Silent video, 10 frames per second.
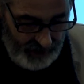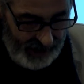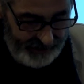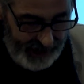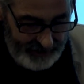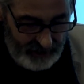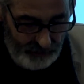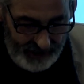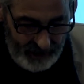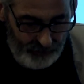and thus to
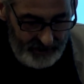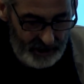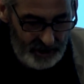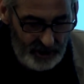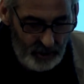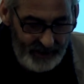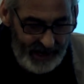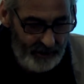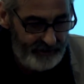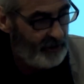be in a position to
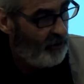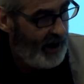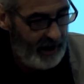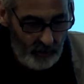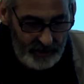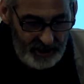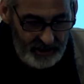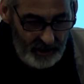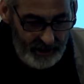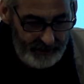inherit the crown when she
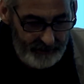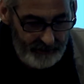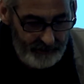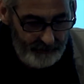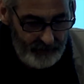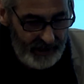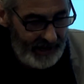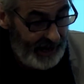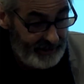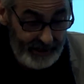died.
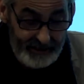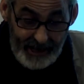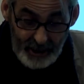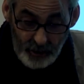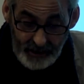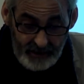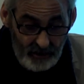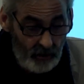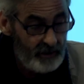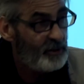Essex naturally
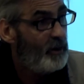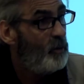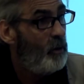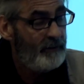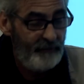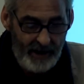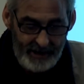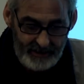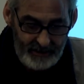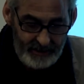sought to reward
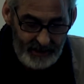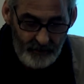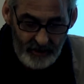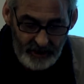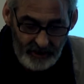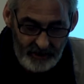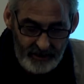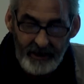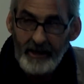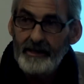Francis in return
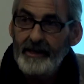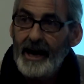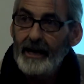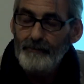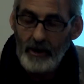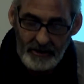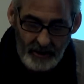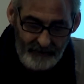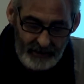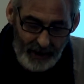to the utmost
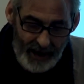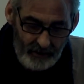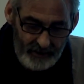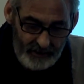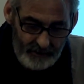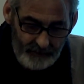of his powers.